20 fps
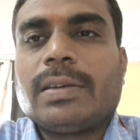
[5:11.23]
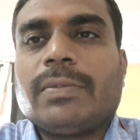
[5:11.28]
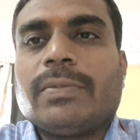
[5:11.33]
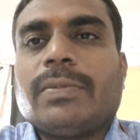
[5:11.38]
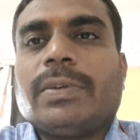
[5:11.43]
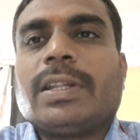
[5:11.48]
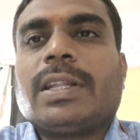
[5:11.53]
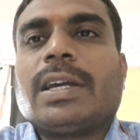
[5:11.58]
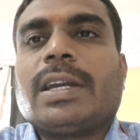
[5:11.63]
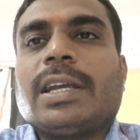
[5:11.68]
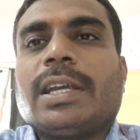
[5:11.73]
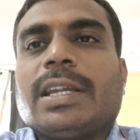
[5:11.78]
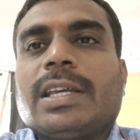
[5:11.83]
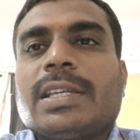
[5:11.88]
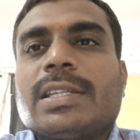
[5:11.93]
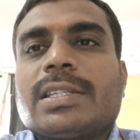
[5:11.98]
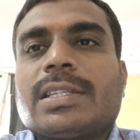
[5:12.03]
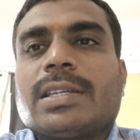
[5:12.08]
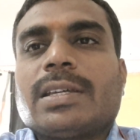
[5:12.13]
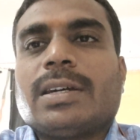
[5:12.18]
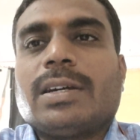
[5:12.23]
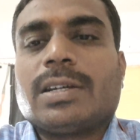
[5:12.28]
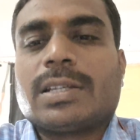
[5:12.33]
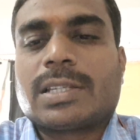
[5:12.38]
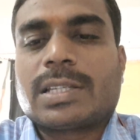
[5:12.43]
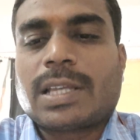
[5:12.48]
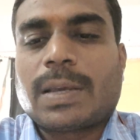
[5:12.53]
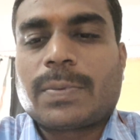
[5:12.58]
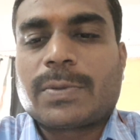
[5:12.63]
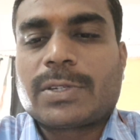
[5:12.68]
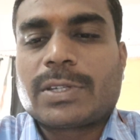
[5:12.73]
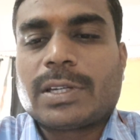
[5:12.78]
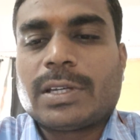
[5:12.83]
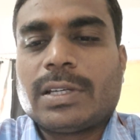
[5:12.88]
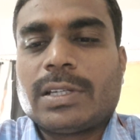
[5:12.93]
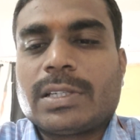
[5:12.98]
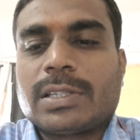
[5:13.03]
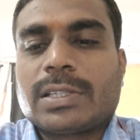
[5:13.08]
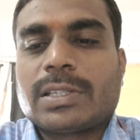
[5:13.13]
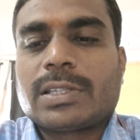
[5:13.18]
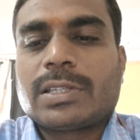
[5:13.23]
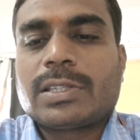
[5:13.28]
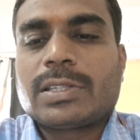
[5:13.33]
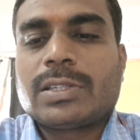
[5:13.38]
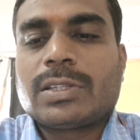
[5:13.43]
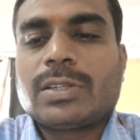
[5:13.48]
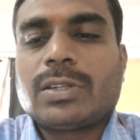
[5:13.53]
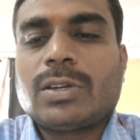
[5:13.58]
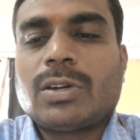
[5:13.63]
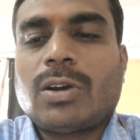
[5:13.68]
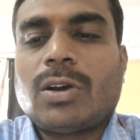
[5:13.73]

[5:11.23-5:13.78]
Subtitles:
whether it is a substance,